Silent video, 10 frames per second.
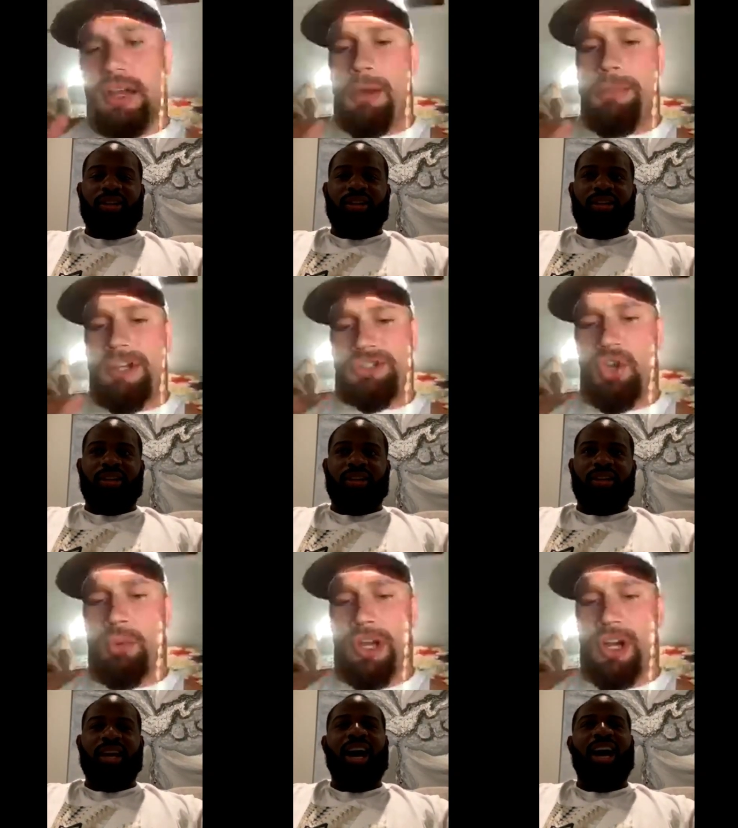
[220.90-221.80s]
Speaker 1: How big a
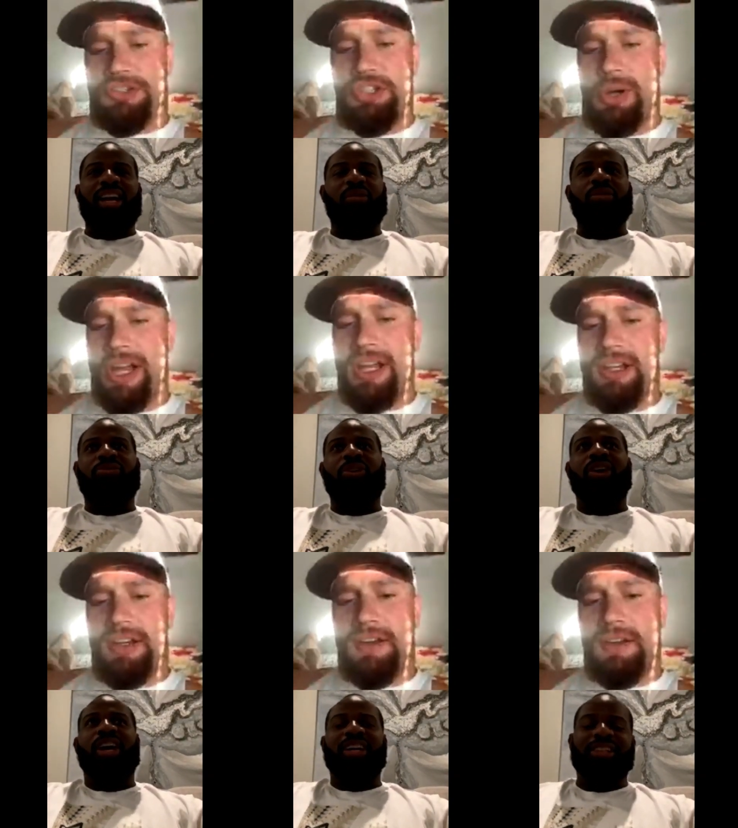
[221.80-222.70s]
school? No, no, we were
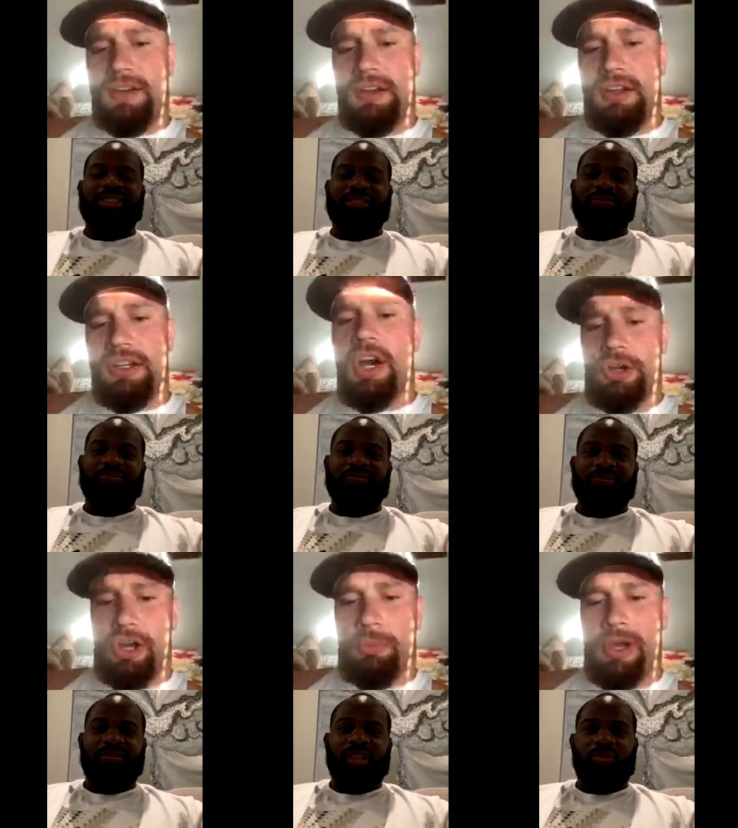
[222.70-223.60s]
four A.
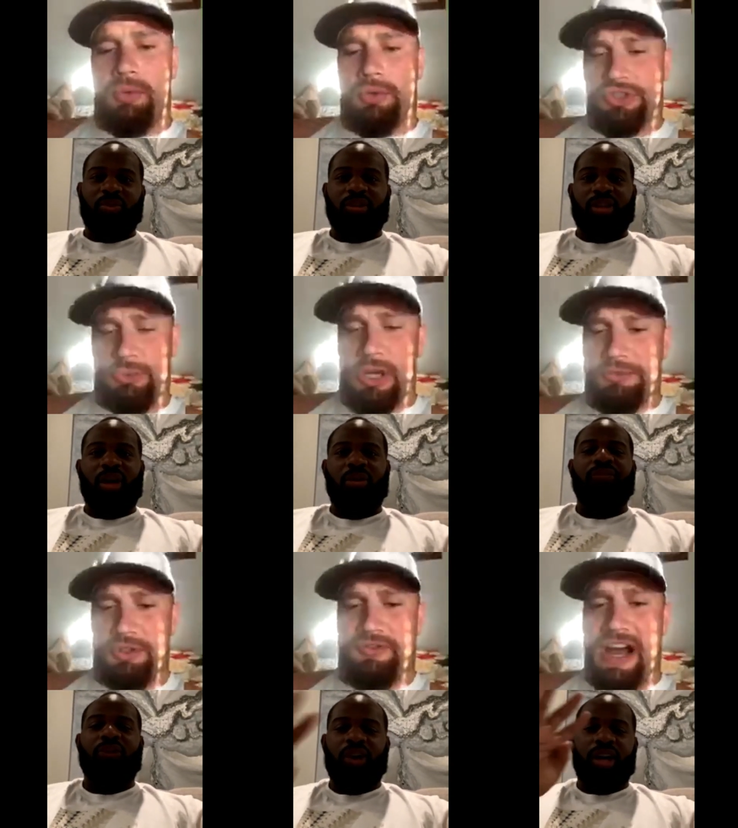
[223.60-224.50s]
Oh, you're big. was it? No, we
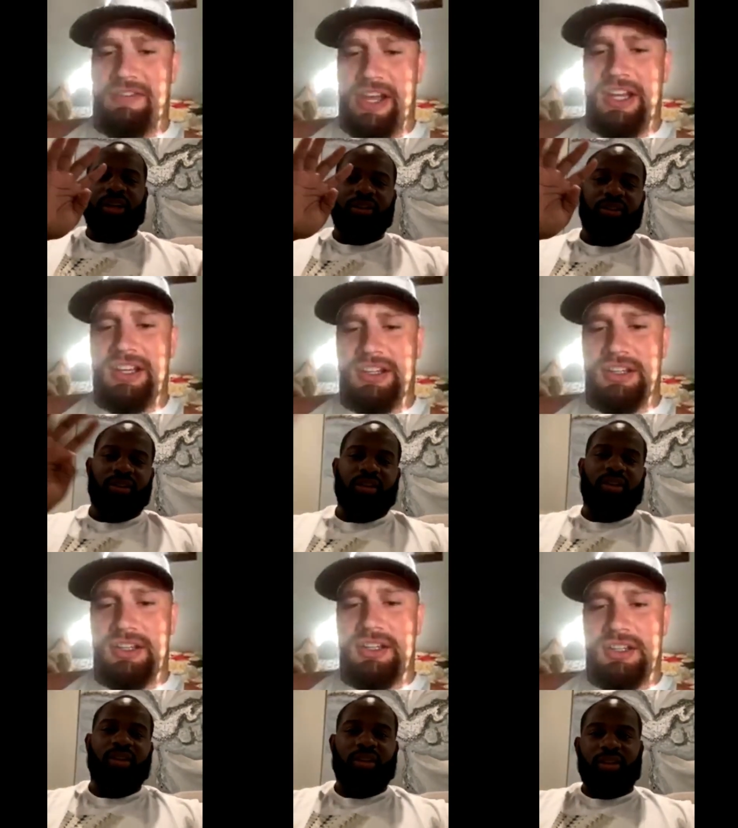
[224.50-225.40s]
were four A.
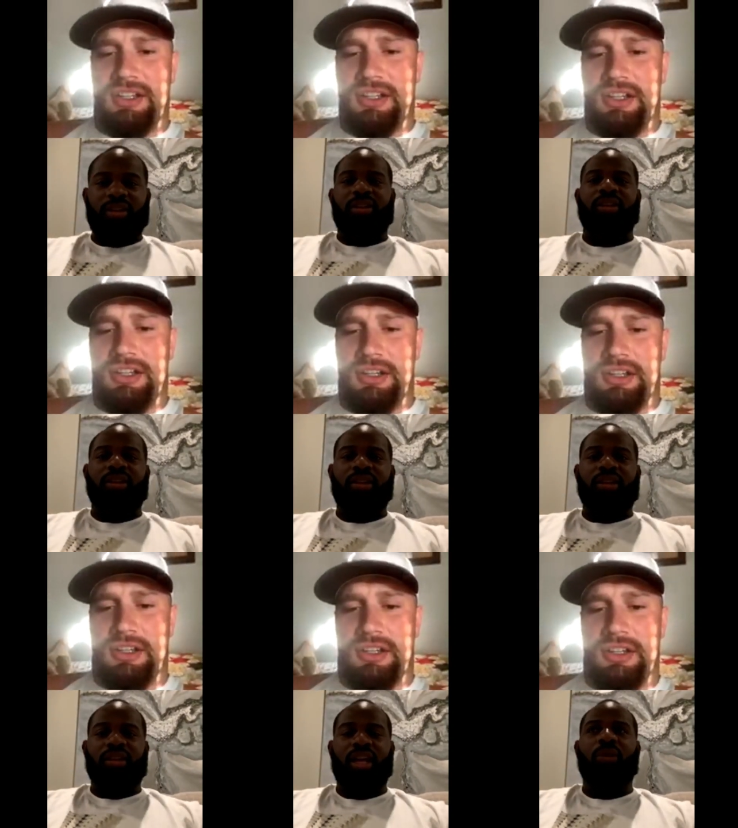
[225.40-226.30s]

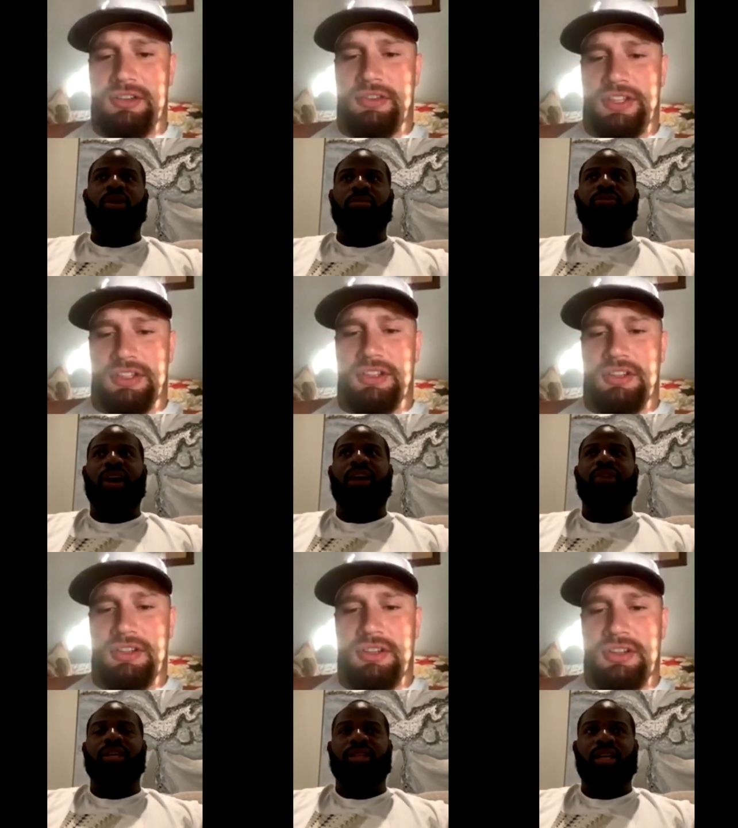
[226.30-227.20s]
Speaker 2: Yeah, went up to
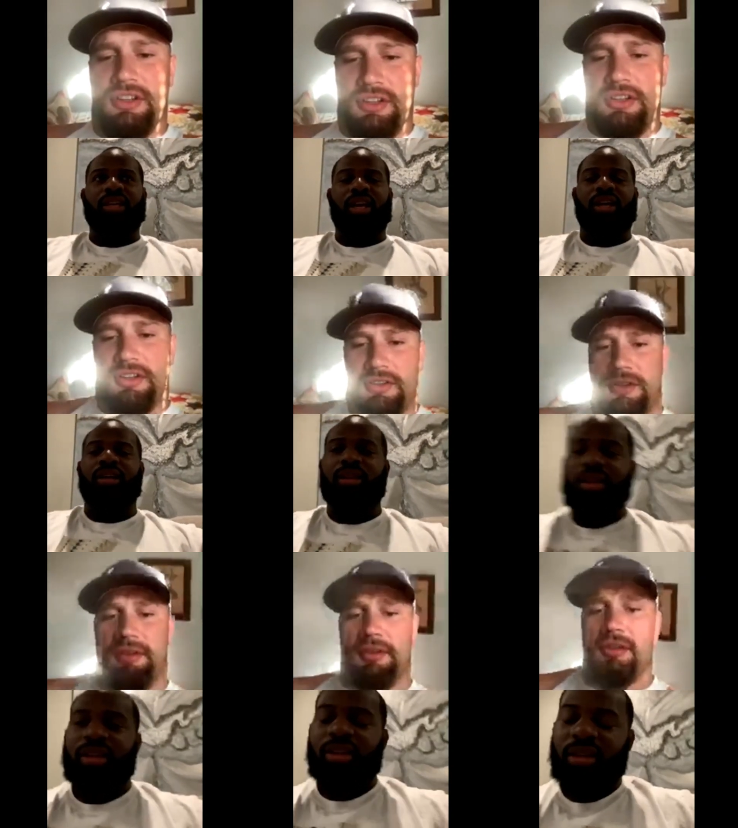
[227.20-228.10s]
five A, six A. Yeah, yeah.
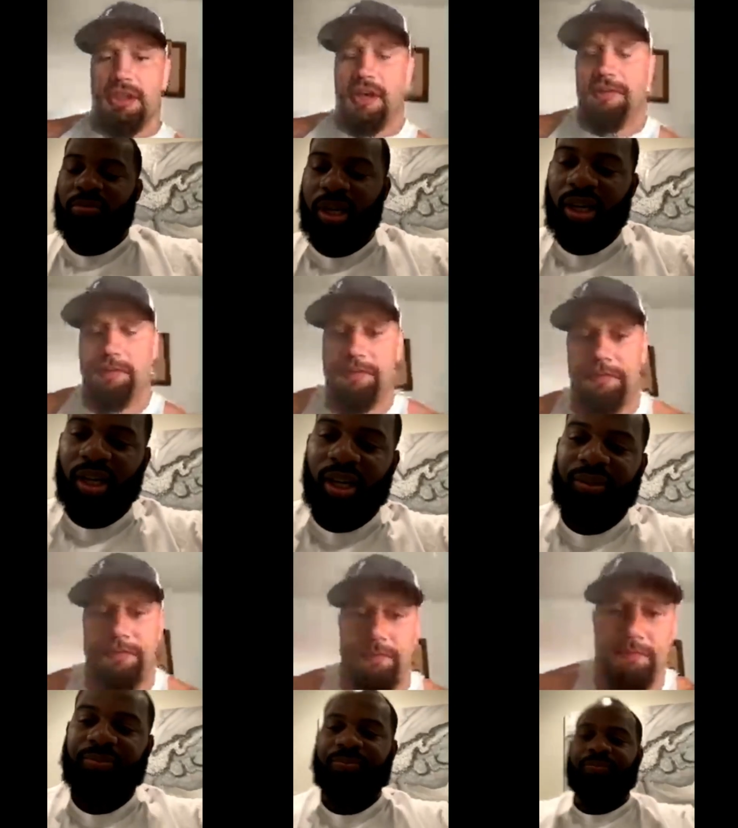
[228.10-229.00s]
but
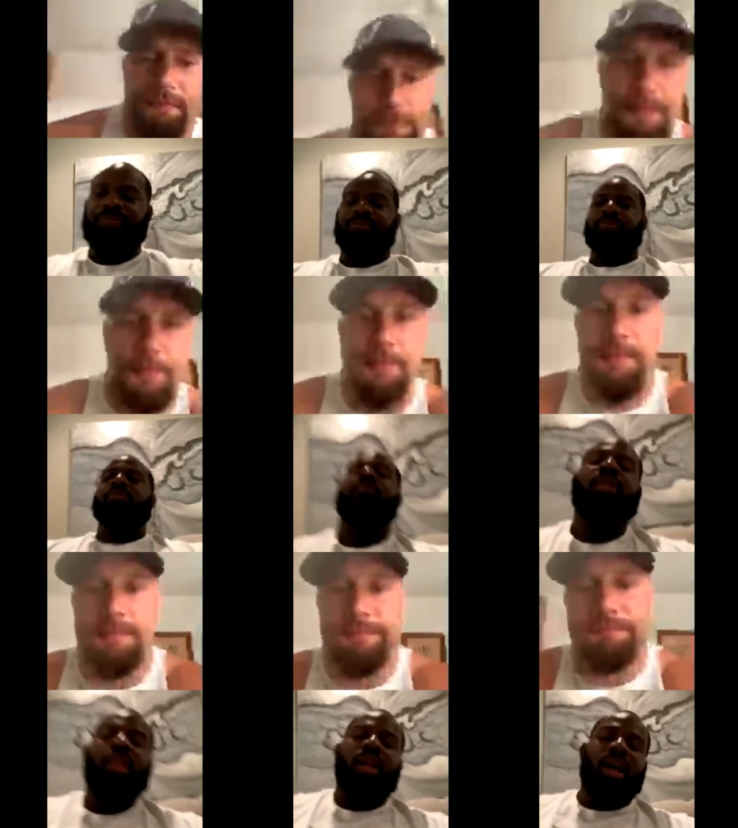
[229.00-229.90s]
uh,
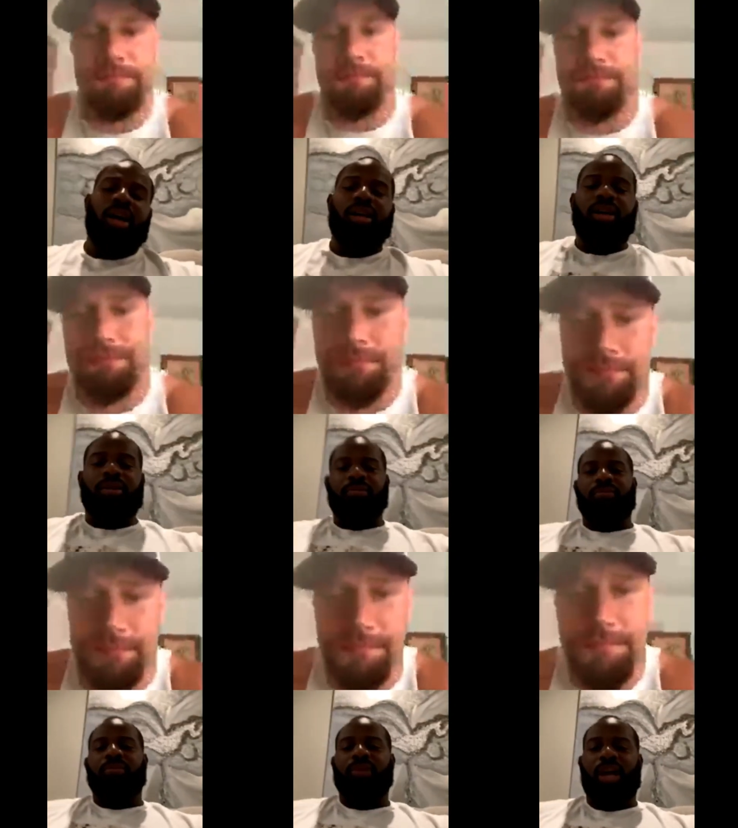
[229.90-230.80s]
I,
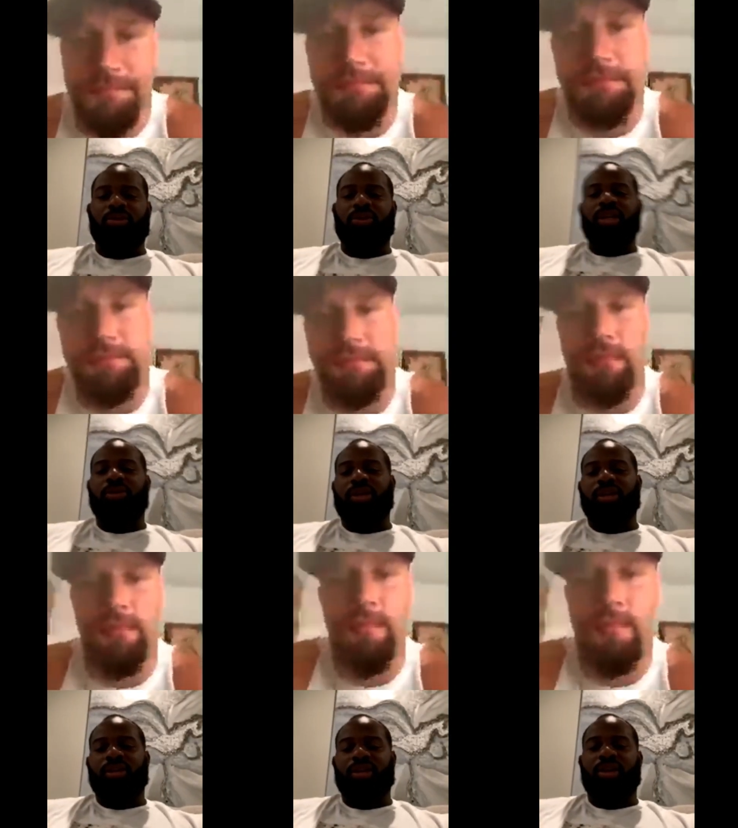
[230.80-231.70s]
um, when I was real,
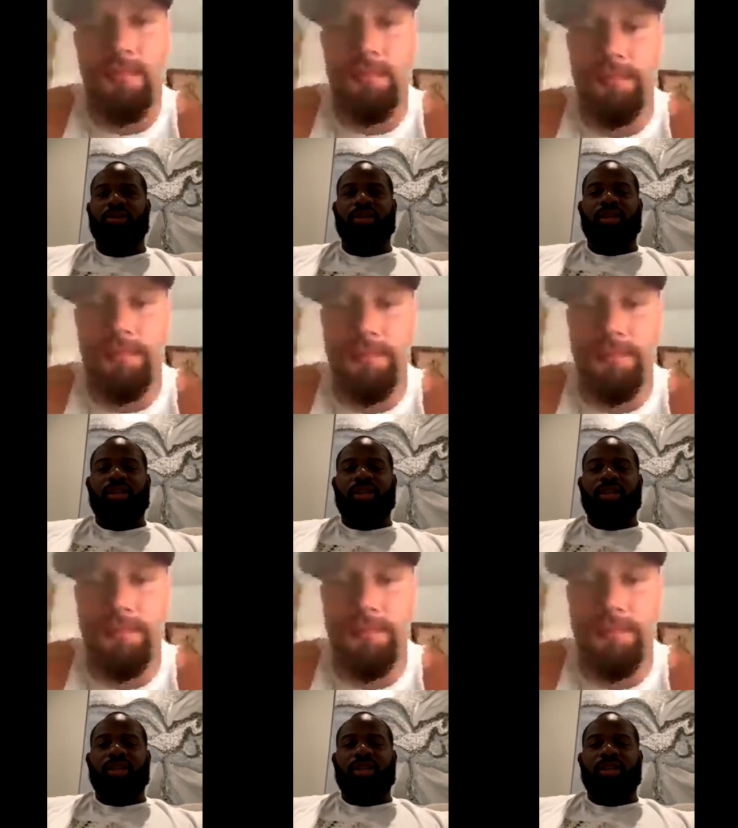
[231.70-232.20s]
real, you know,